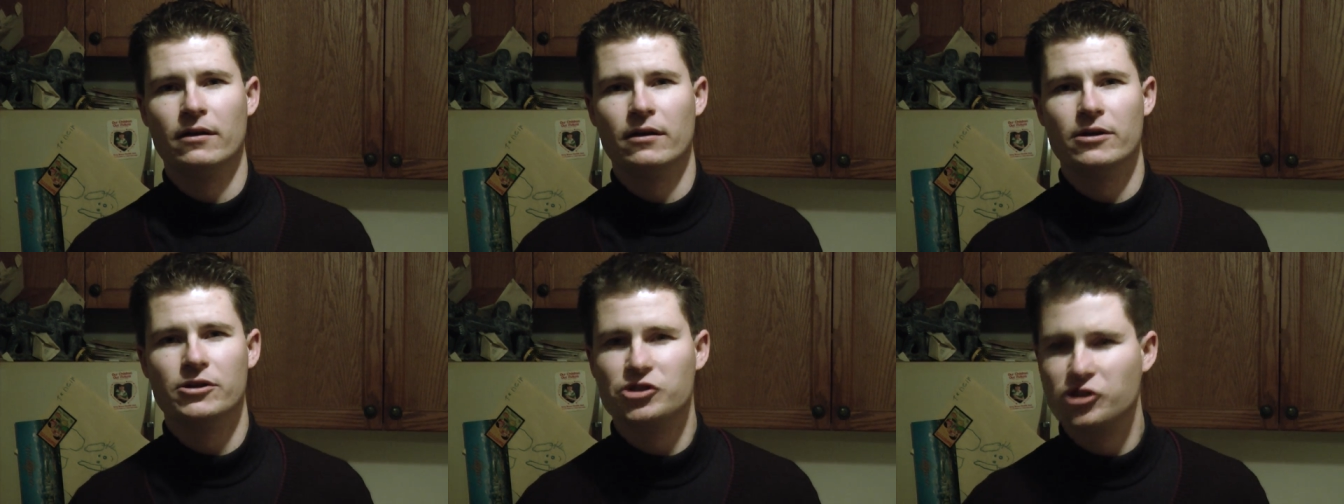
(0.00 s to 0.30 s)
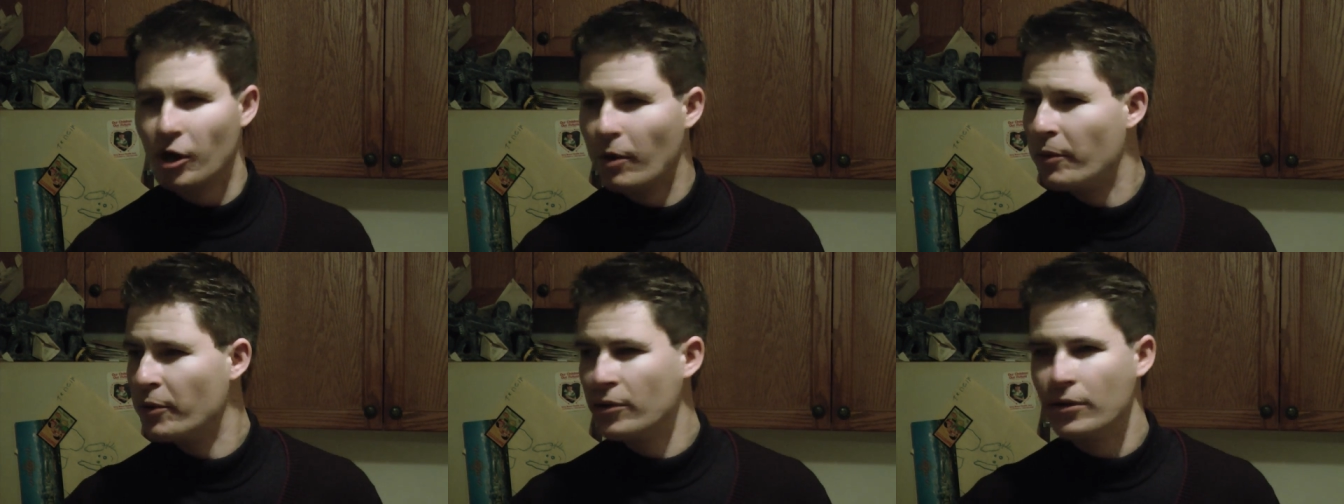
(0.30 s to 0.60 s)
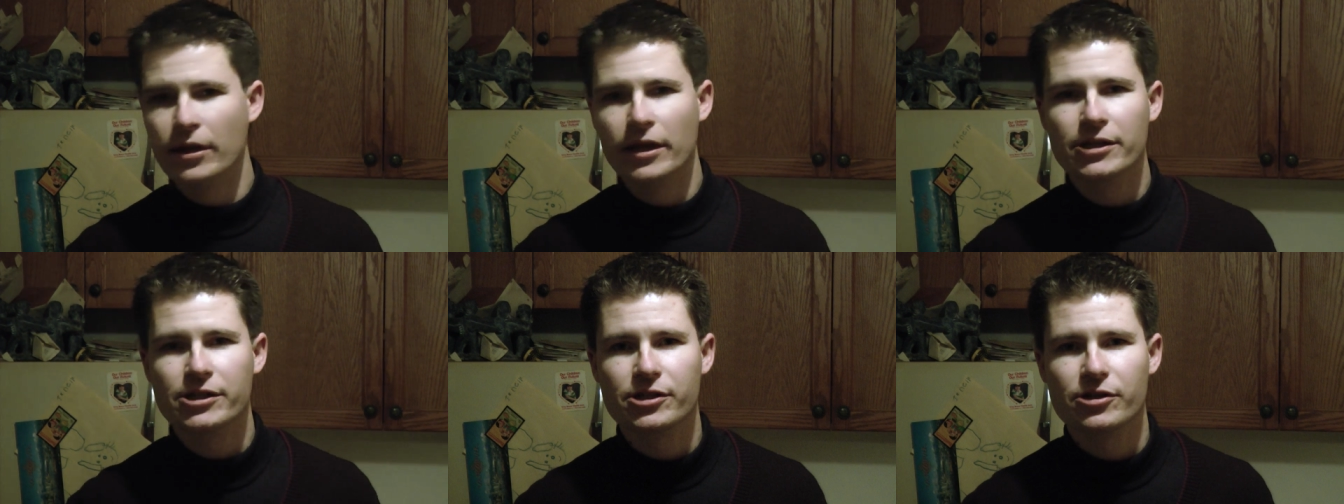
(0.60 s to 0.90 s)
someone
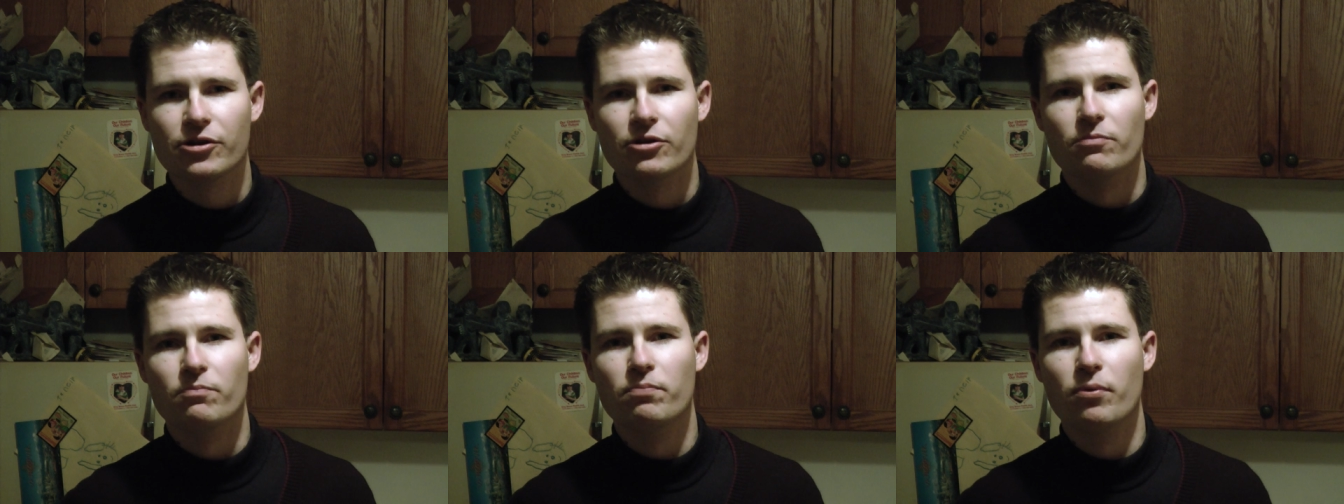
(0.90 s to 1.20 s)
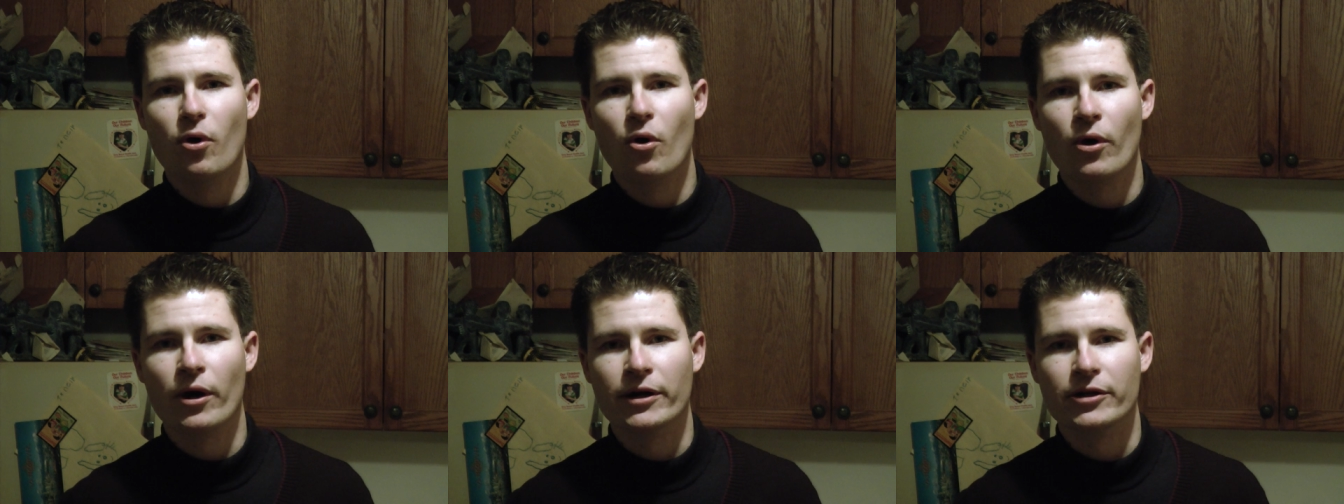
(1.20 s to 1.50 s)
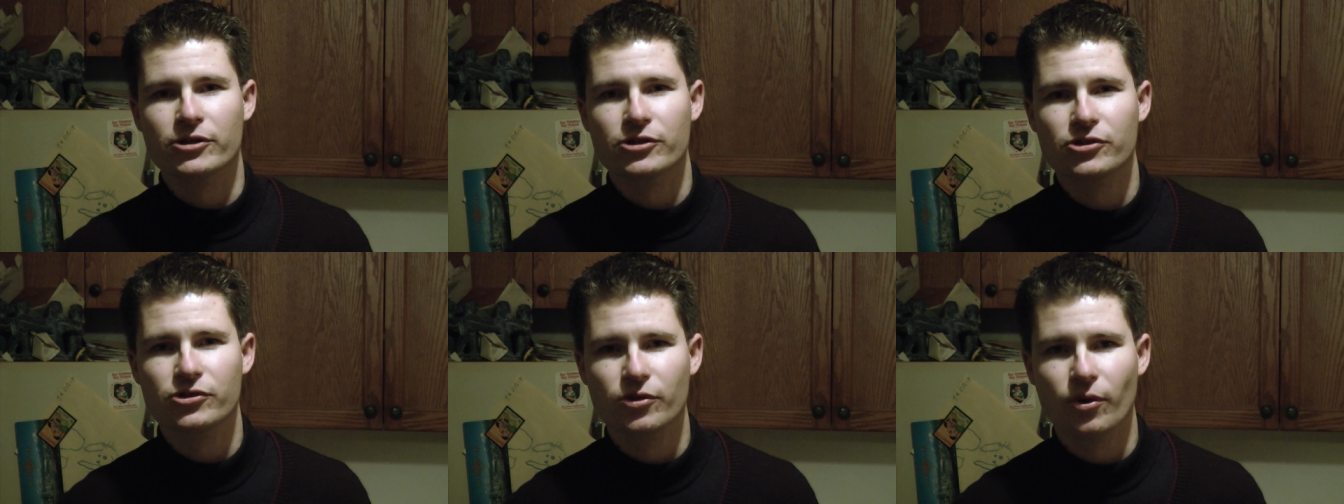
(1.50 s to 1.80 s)
will listen to your
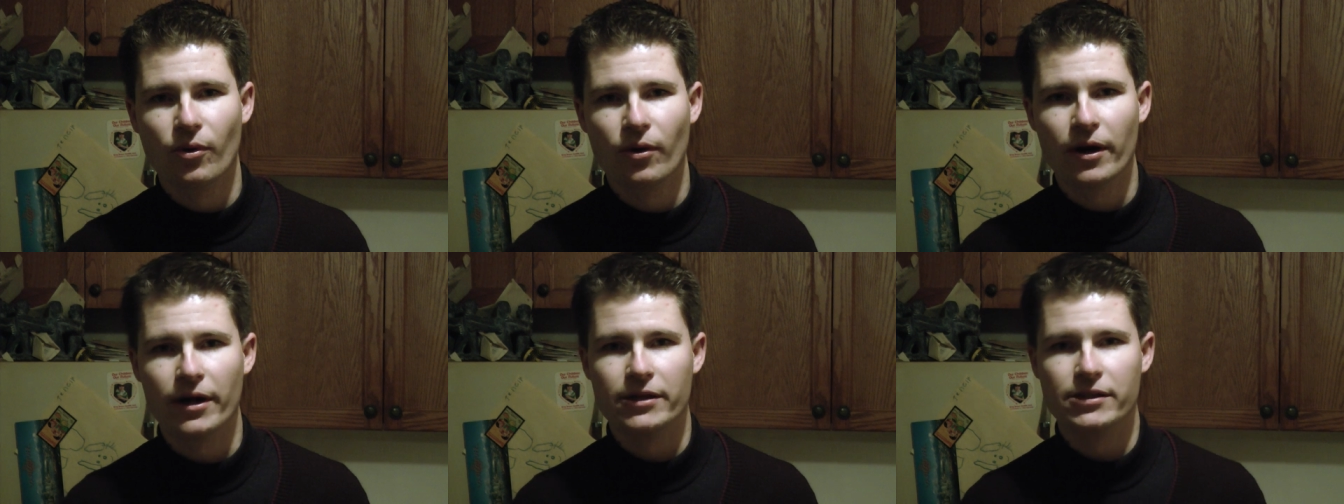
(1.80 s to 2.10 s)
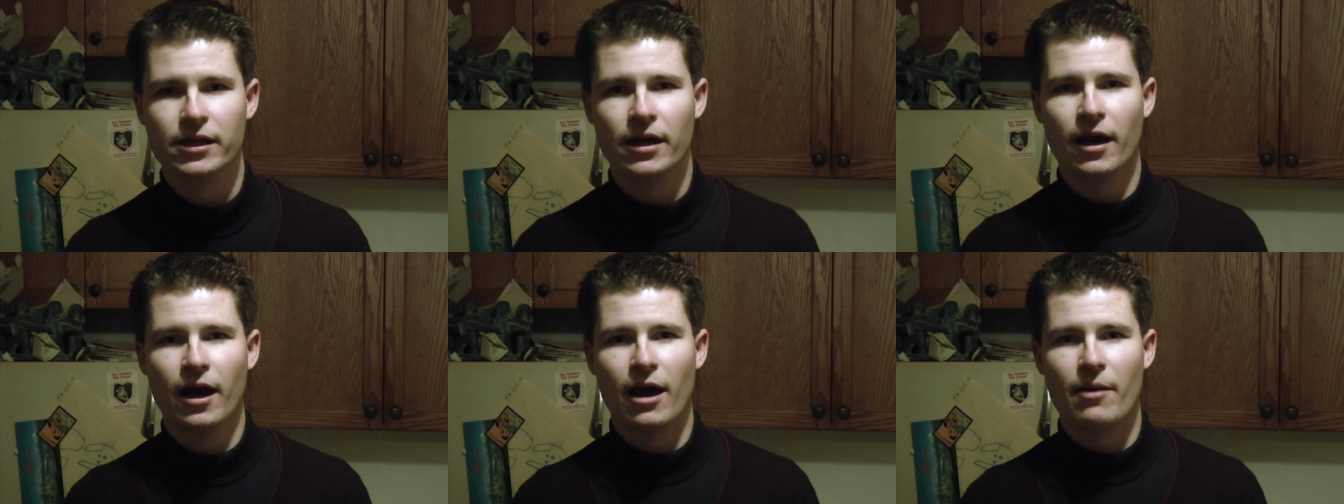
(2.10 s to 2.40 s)
boring stories.